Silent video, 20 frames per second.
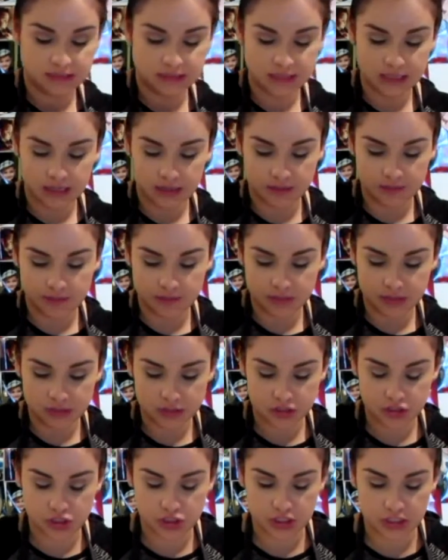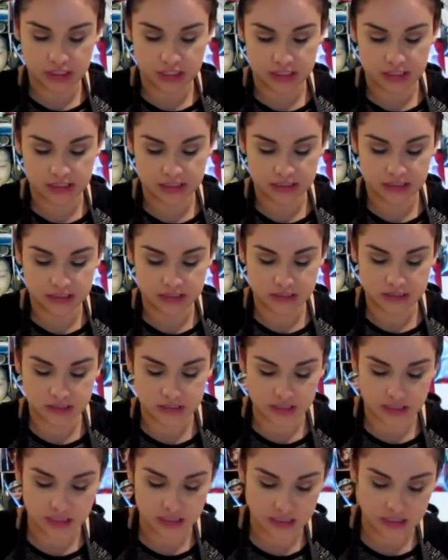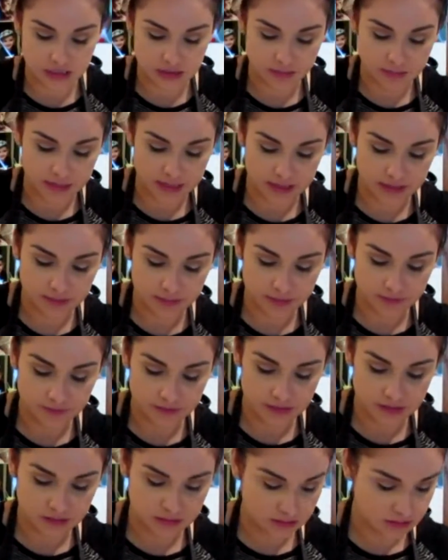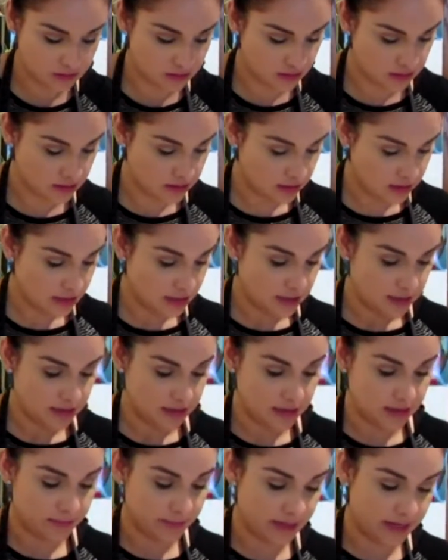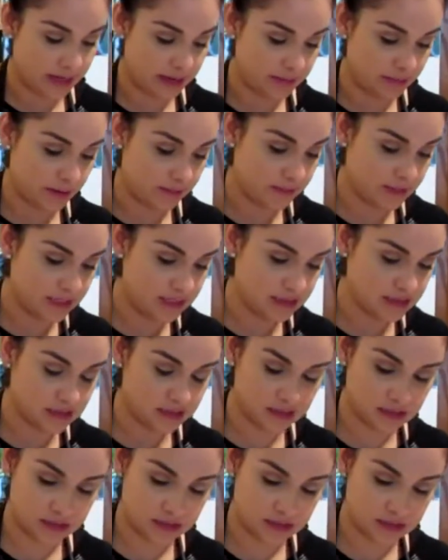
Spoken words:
some cheese in the bottom of it. Then I'm going to add my meat.